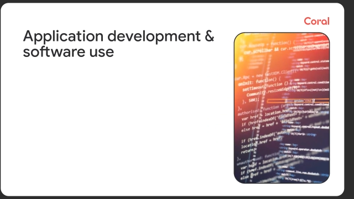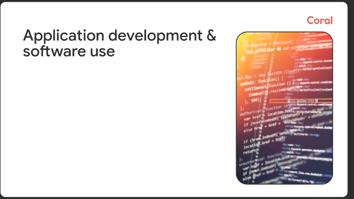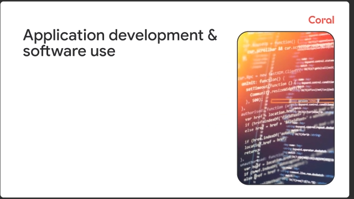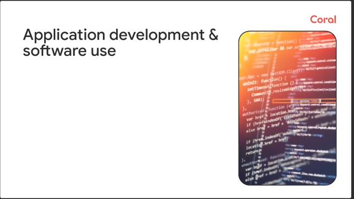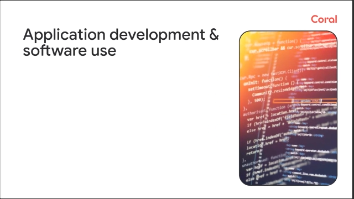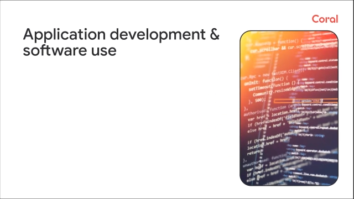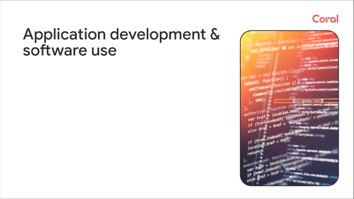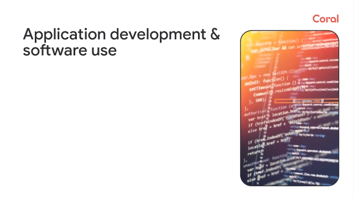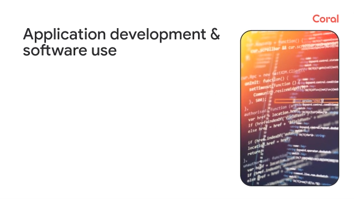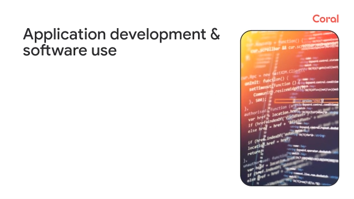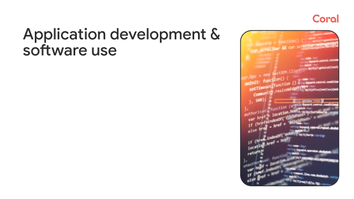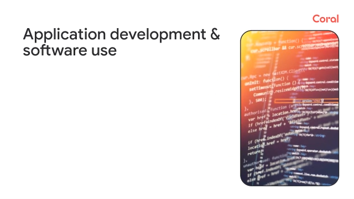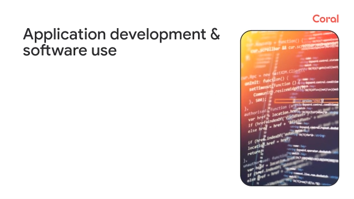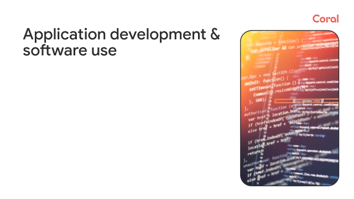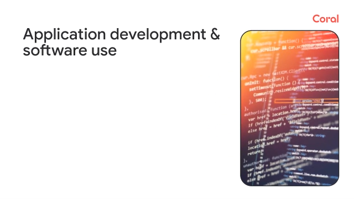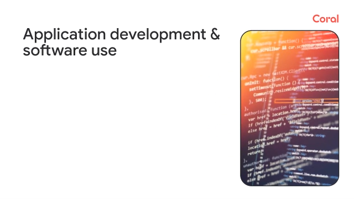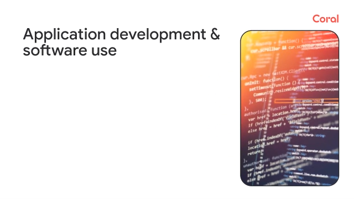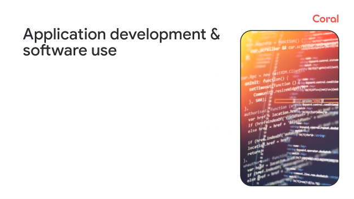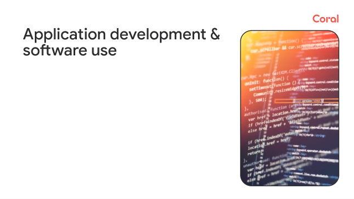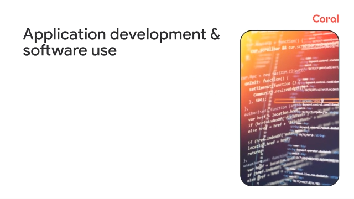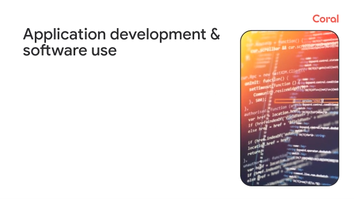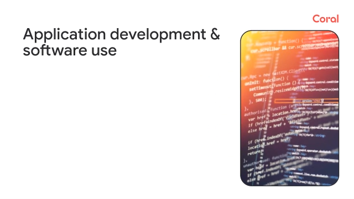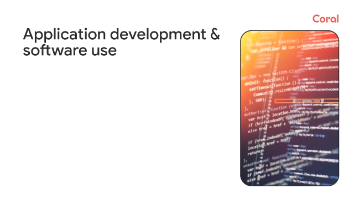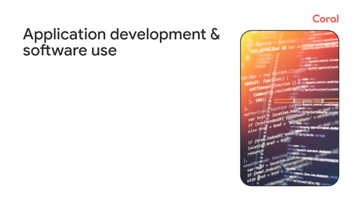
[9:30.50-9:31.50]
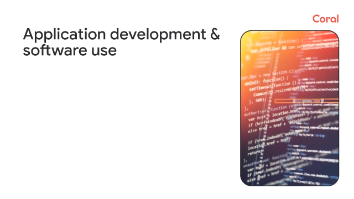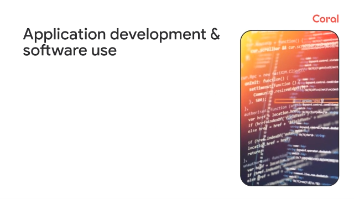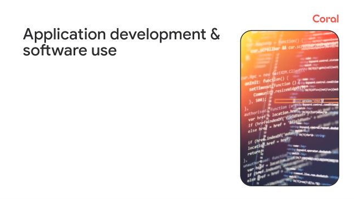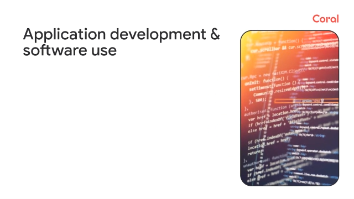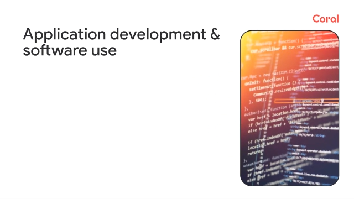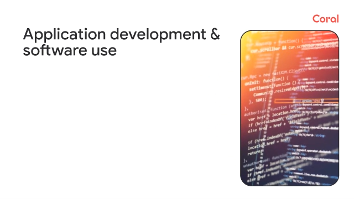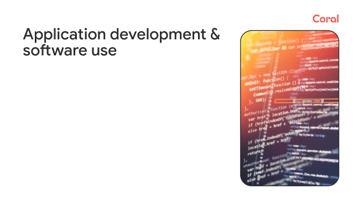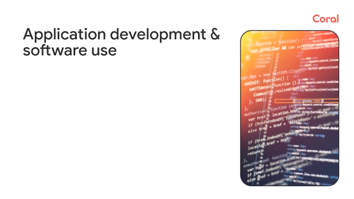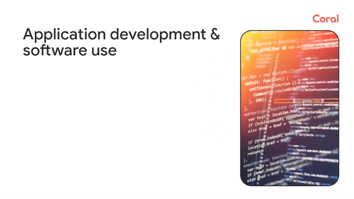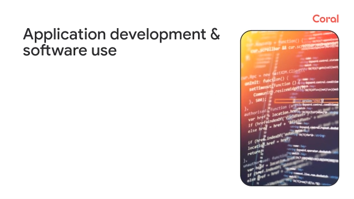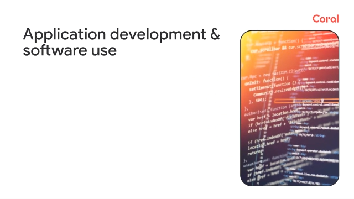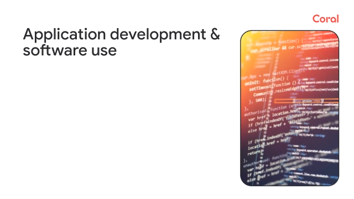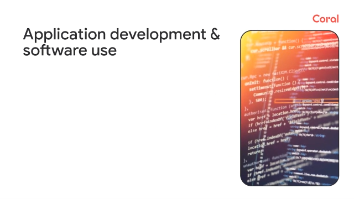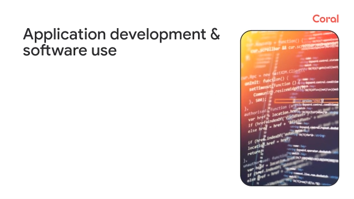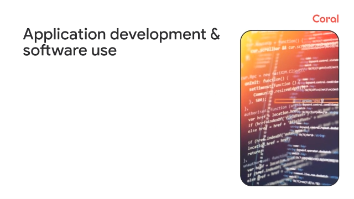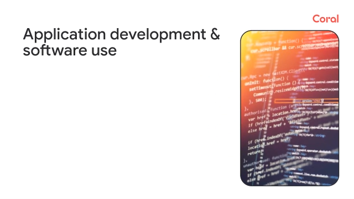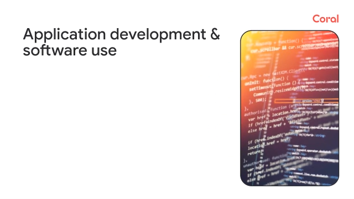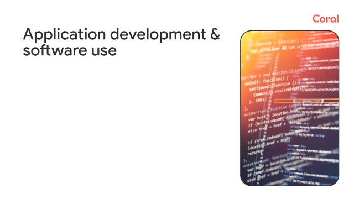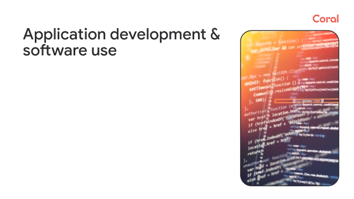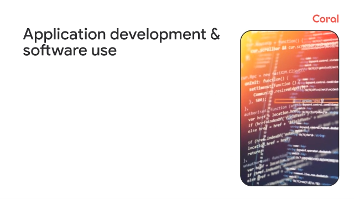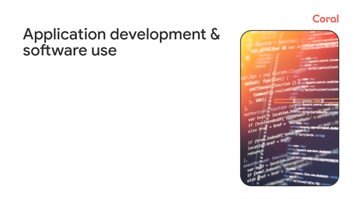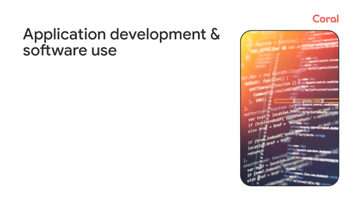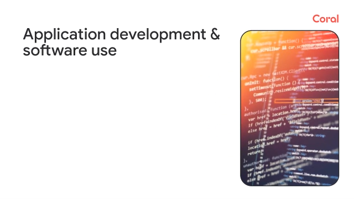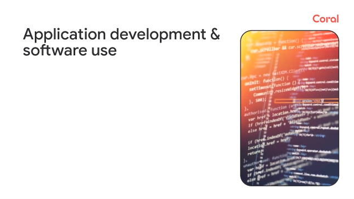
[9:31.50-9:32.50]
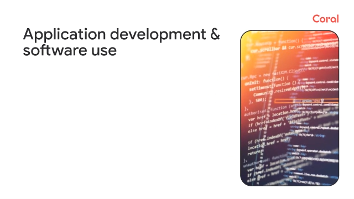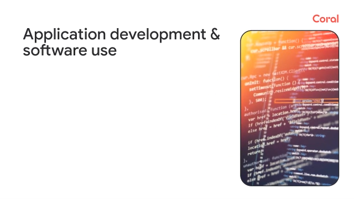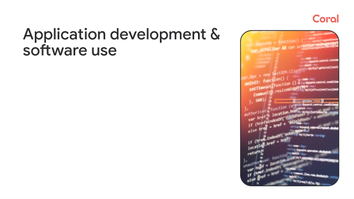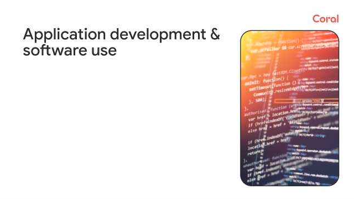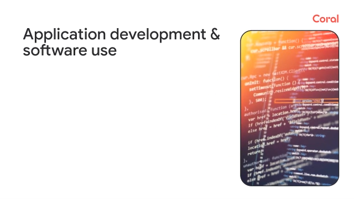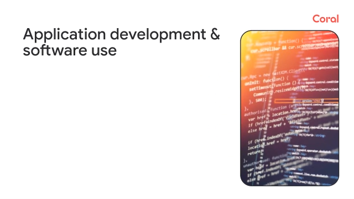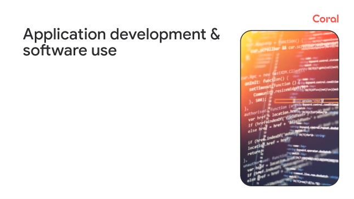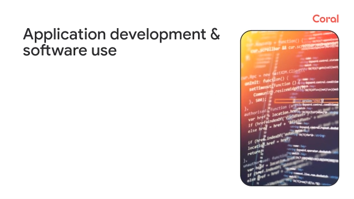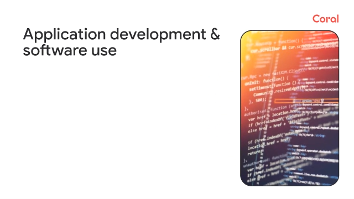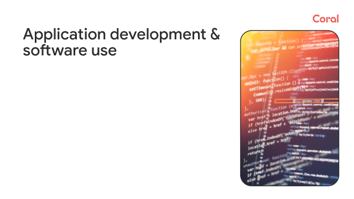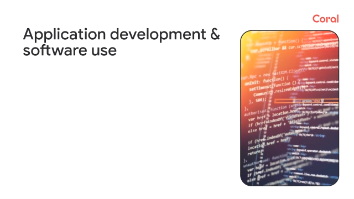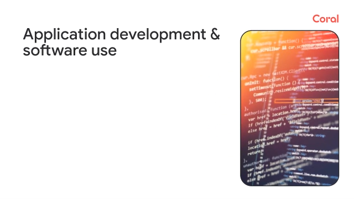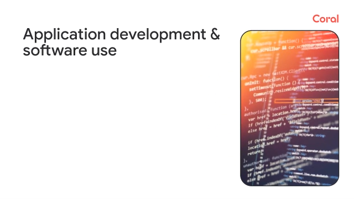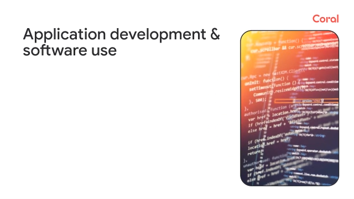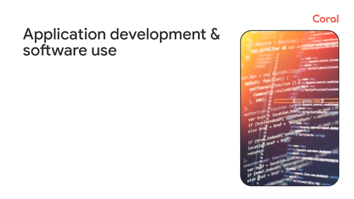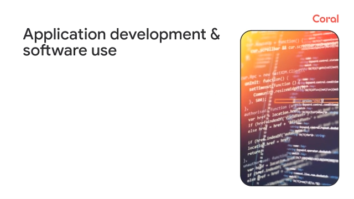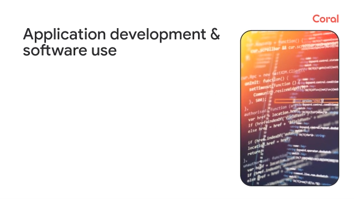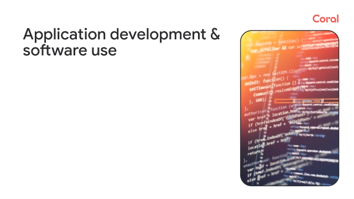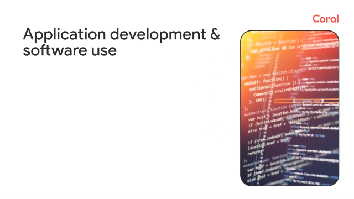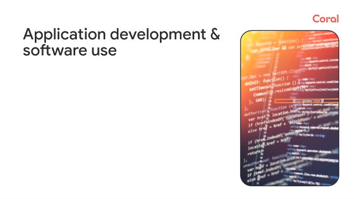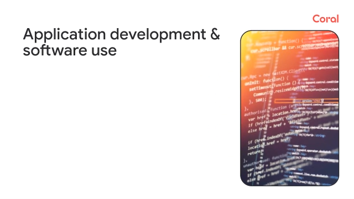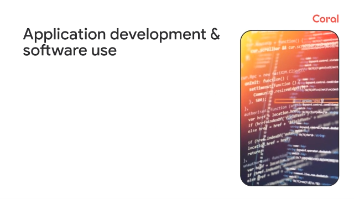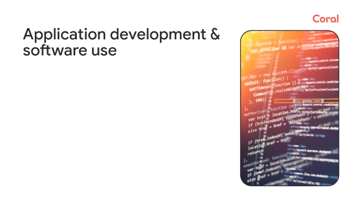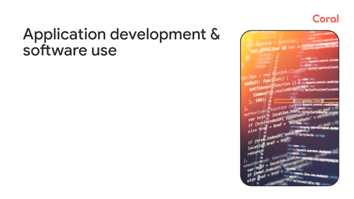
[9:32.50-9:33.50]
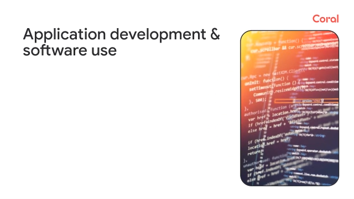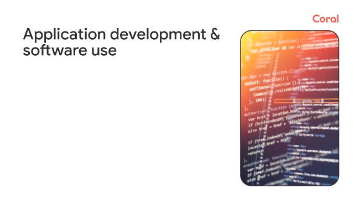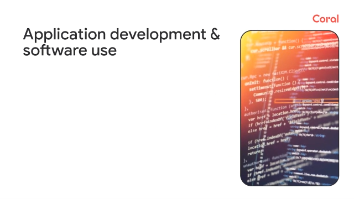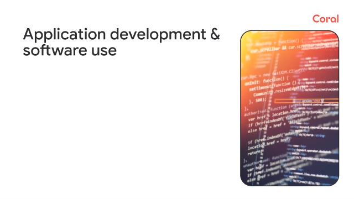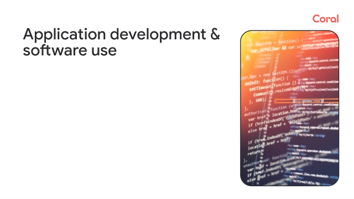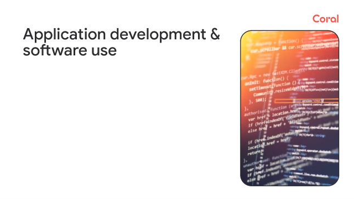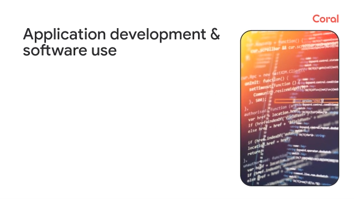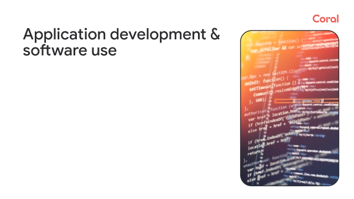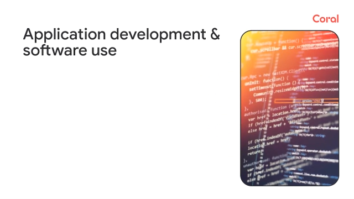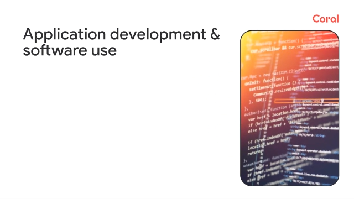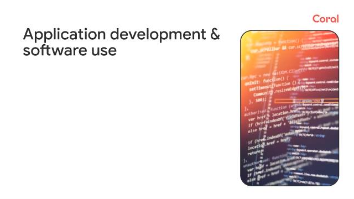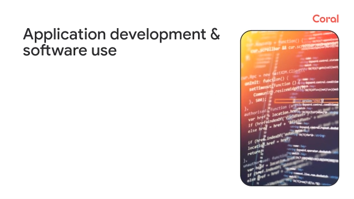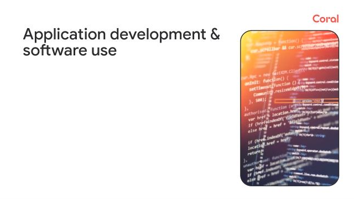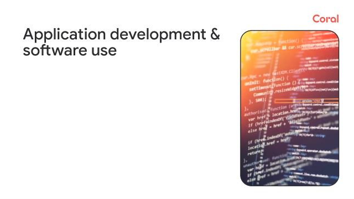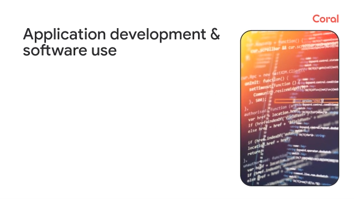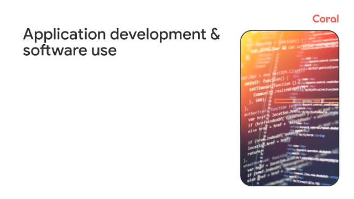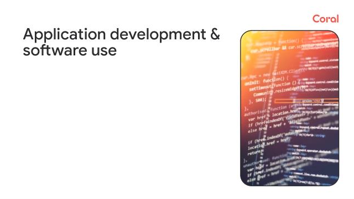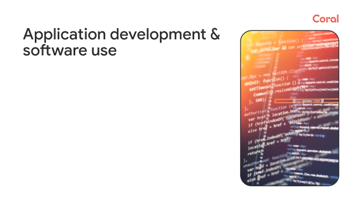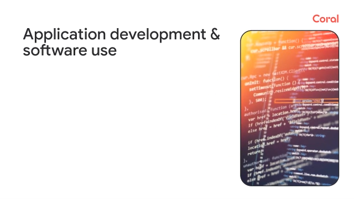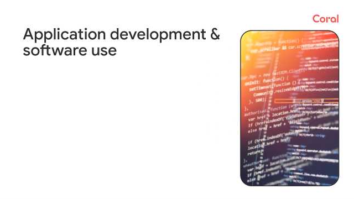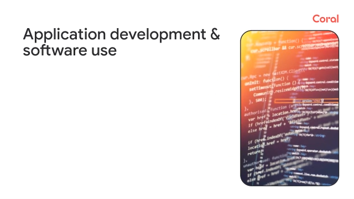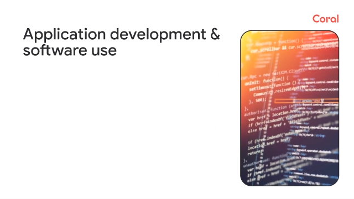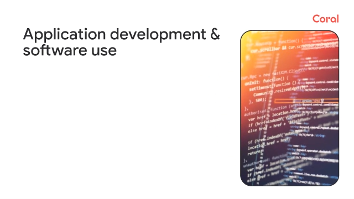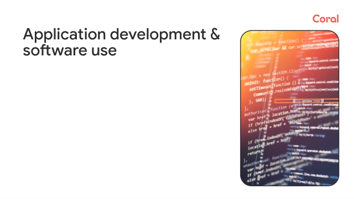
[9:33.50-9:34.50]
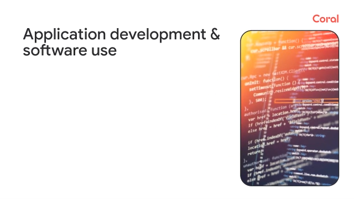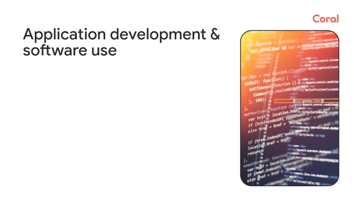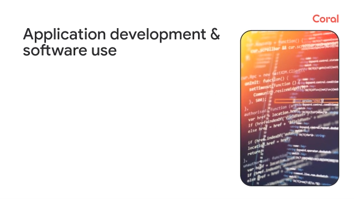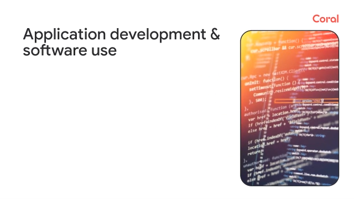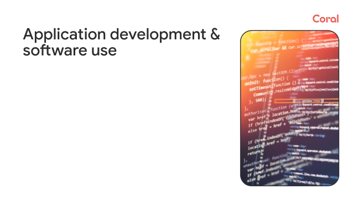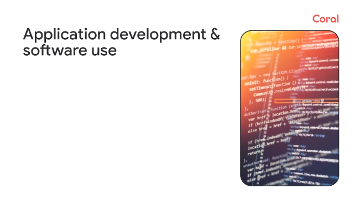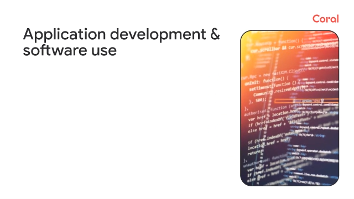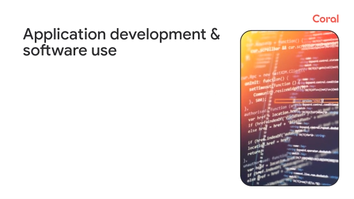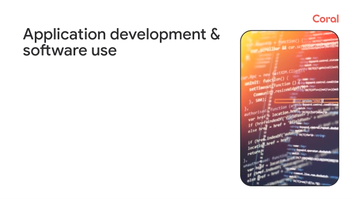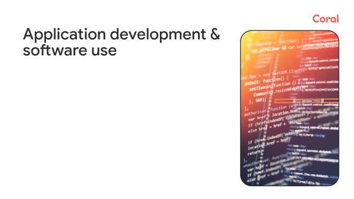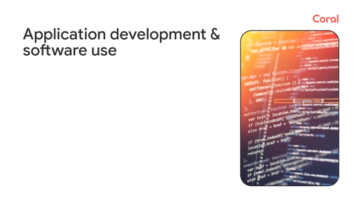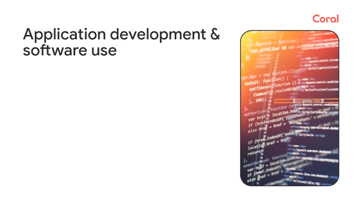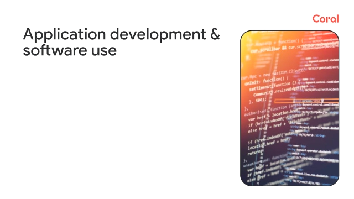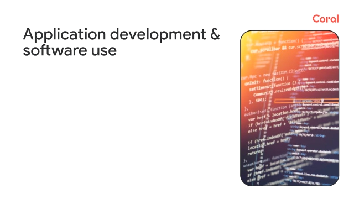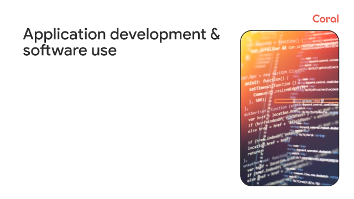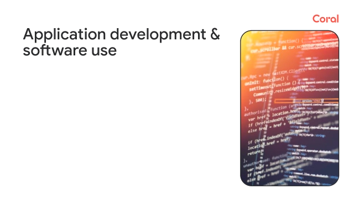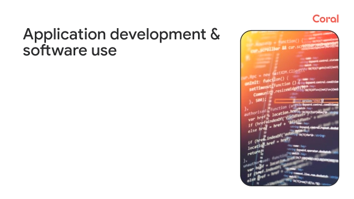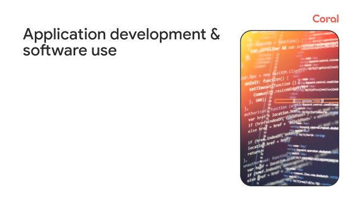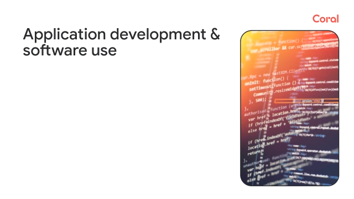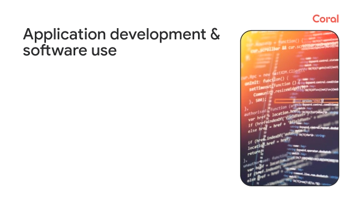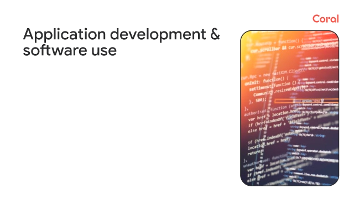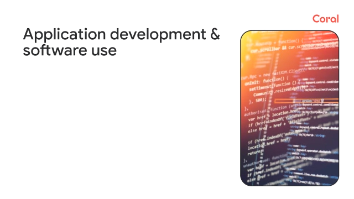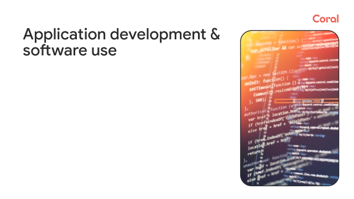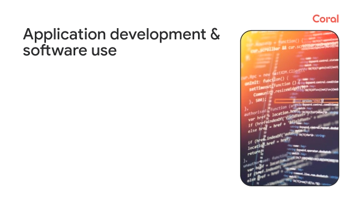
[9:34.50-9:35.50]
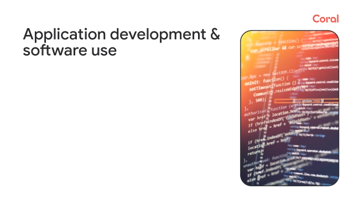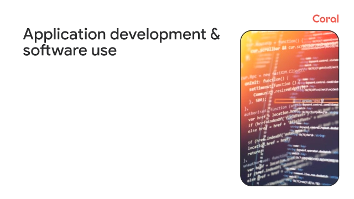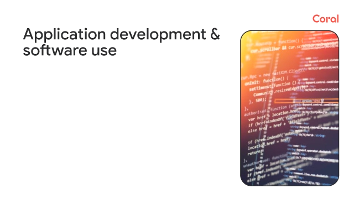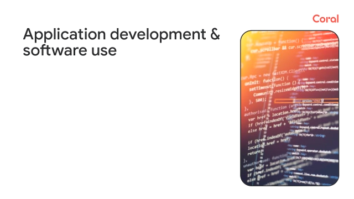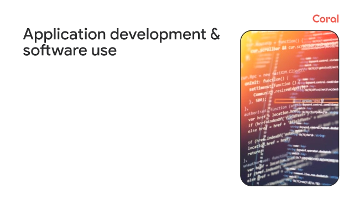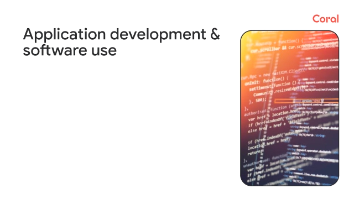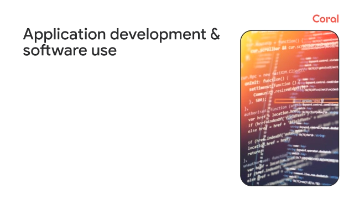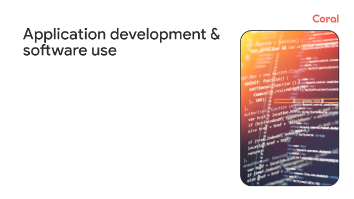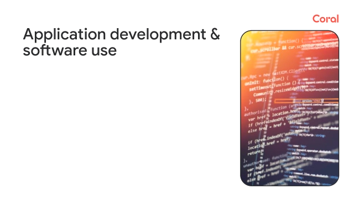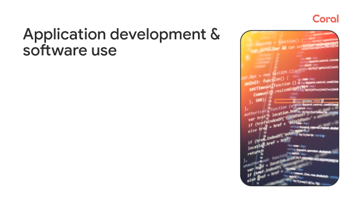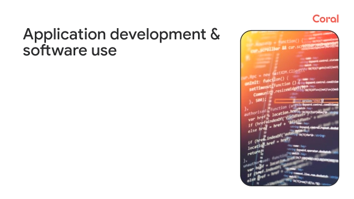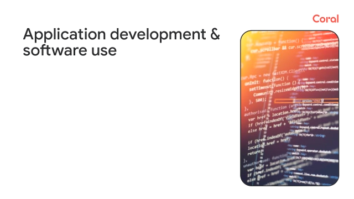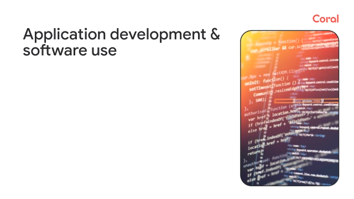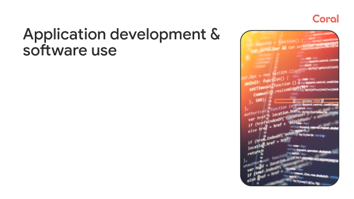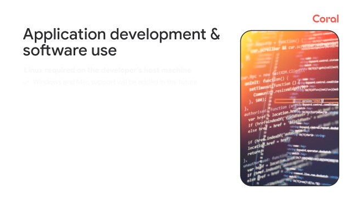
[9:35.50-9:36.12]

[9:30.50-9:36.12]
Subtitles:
[unreadable: no face in view]